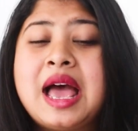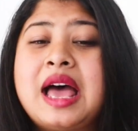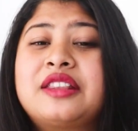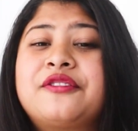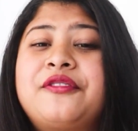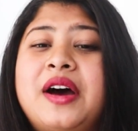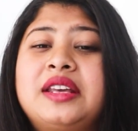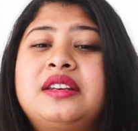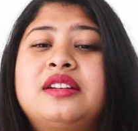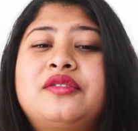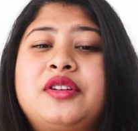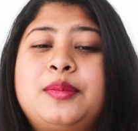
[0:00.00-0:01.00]
and the
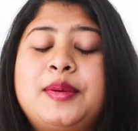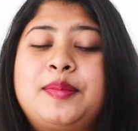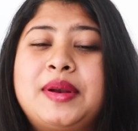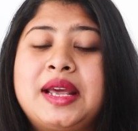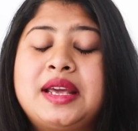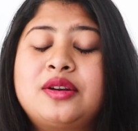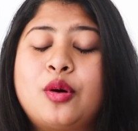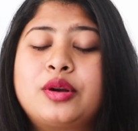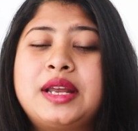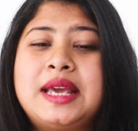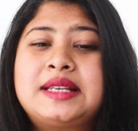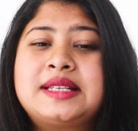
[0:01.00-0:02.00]
final will be played
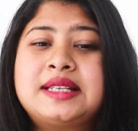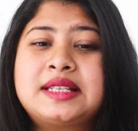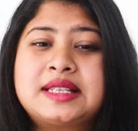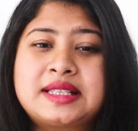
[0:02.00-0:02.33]
on 18